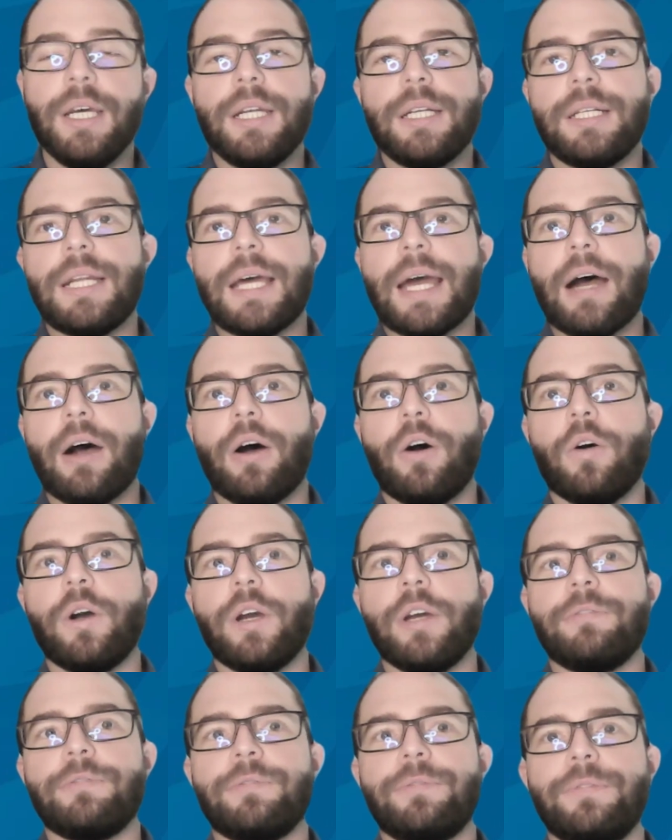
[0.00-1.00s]
Now,
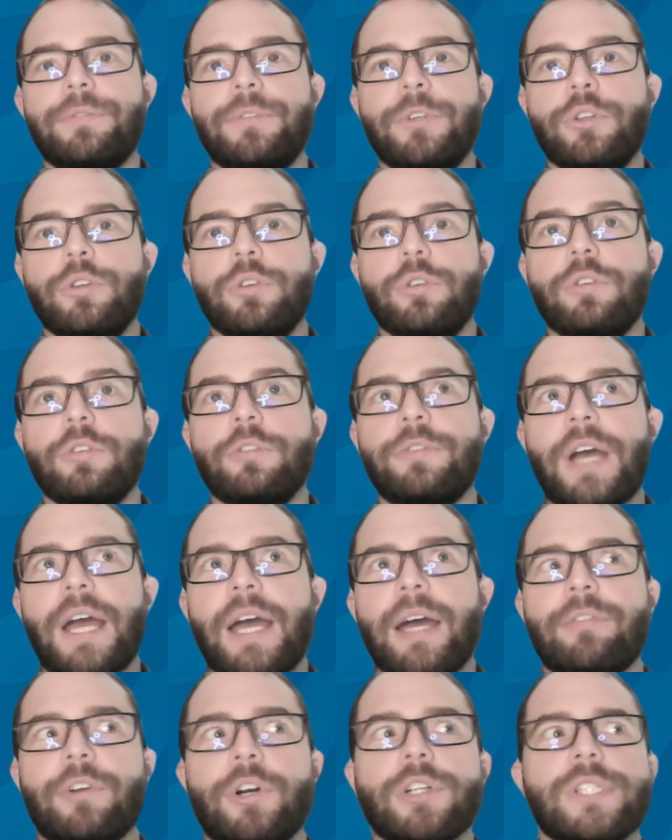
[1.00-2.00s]
if you've
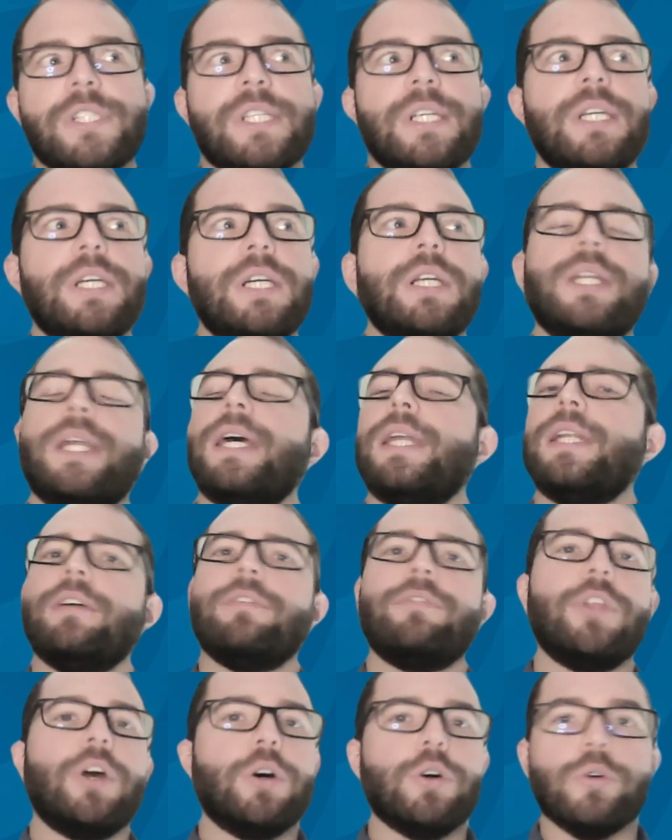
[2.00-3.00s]
ever seen any
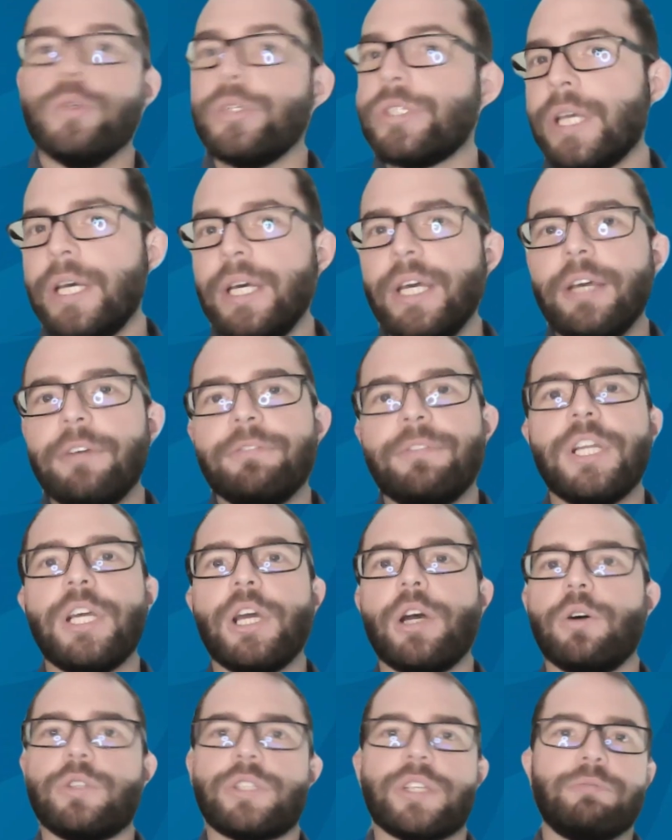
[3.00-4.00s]
of those
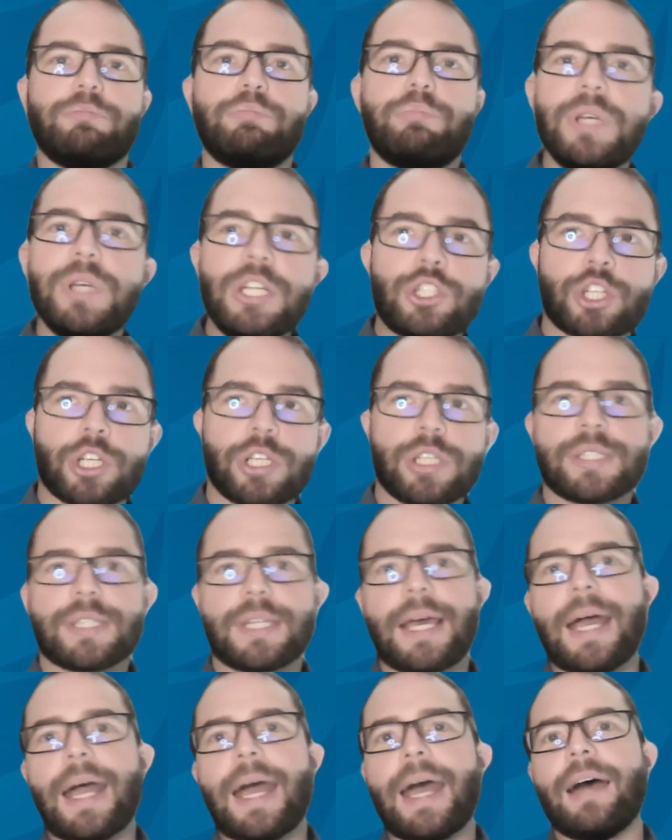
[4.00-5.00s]
videos of beaches
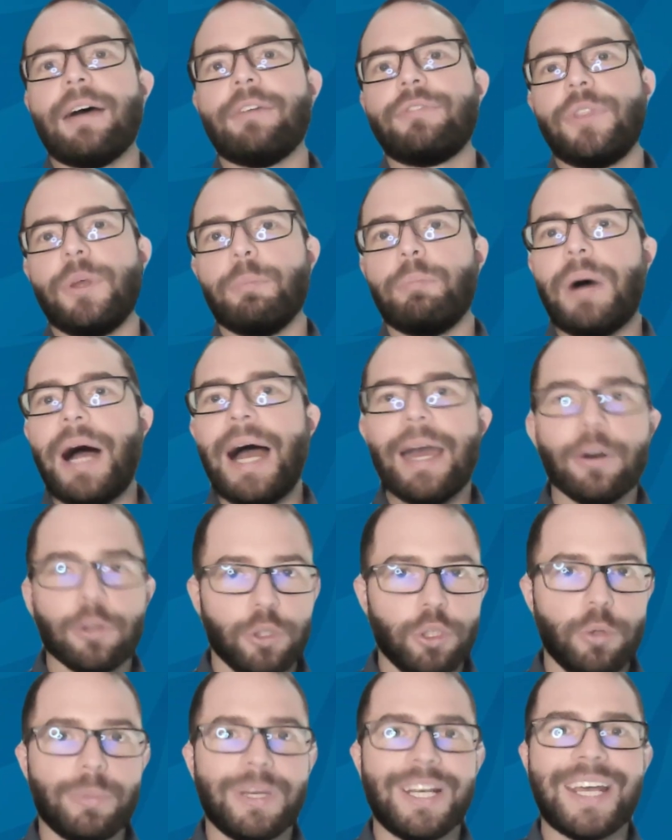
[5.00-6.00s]
that have the
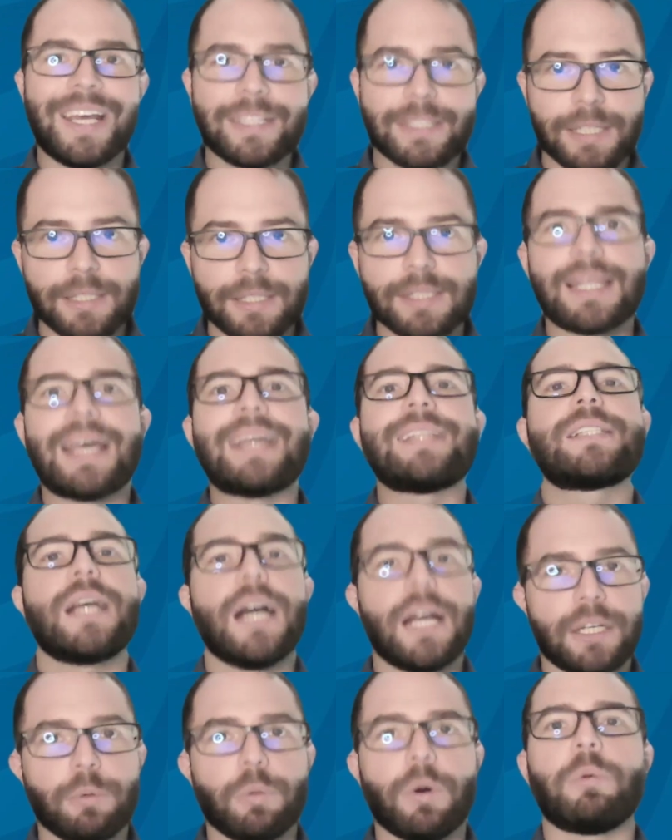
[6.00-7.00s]
bioluminescence, that's
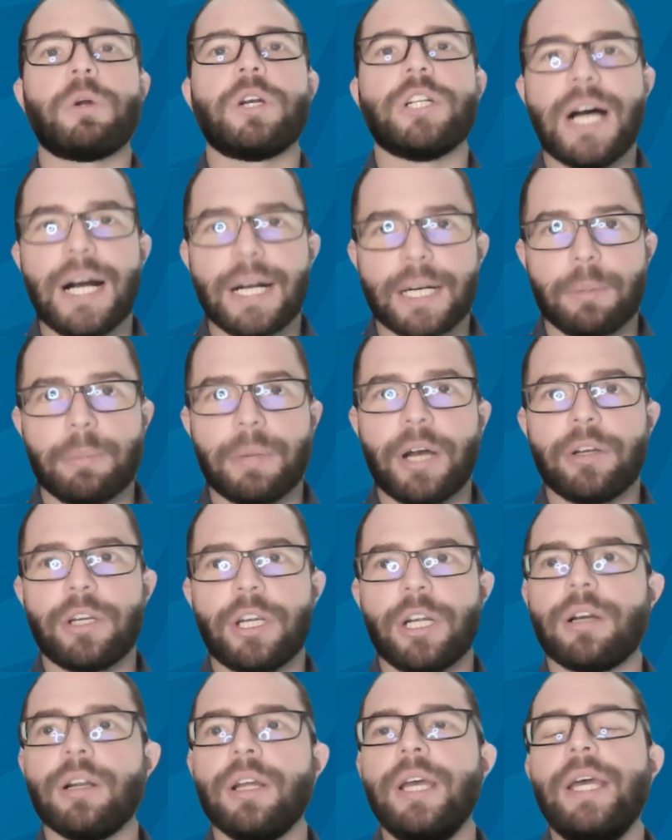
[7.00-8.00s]
kind of what we're talking about
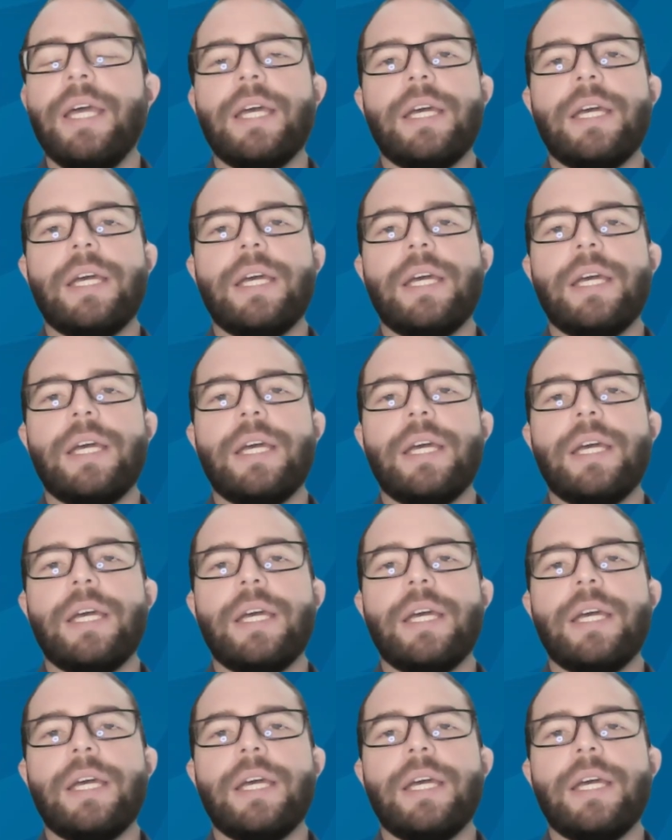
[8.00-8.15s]
here.